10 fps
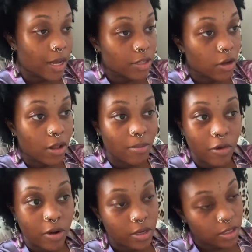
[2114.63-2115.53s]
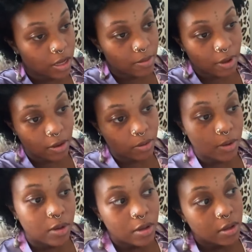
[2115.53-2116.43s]
that's all i'm going to say about
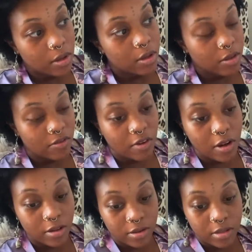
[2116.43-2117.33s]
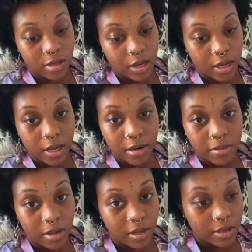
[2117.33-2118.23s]
the father's side
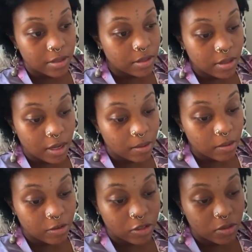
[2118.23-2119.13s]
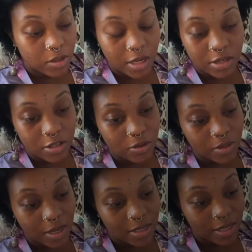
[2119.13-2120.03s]
because i choose i just
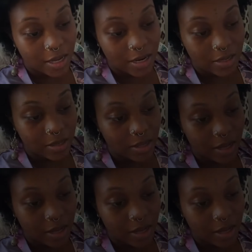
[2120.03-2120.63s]
choose not to get into